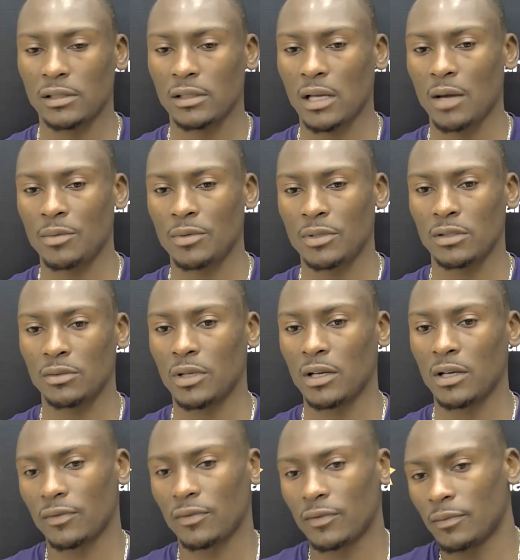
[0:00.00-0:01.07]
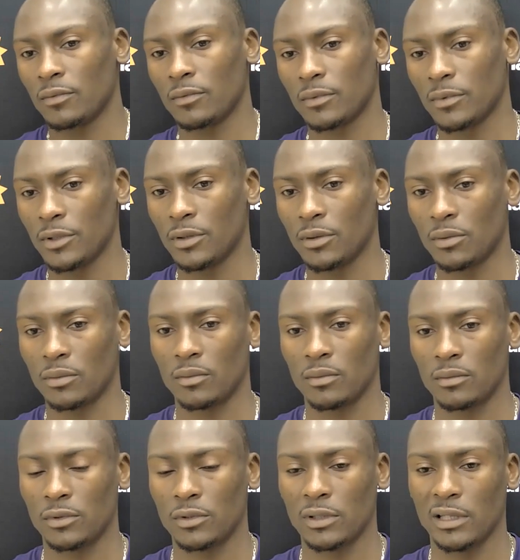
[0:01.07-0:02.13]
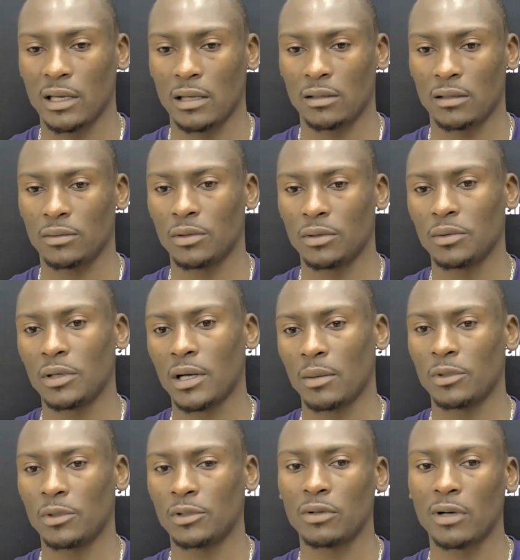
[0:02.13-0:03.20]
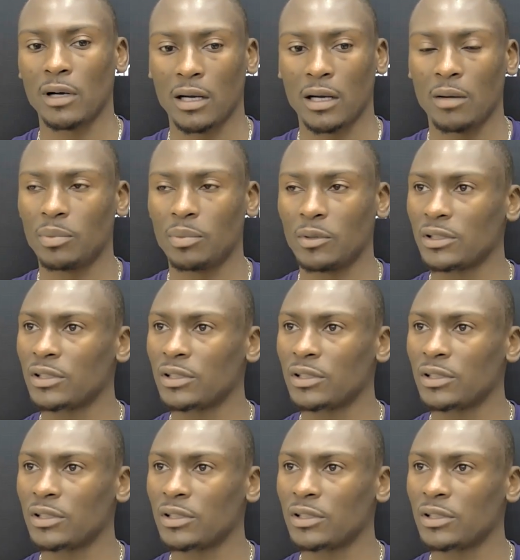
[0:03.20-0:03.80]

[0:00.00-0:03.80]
Obviously we have, you know, together we were able to accomplish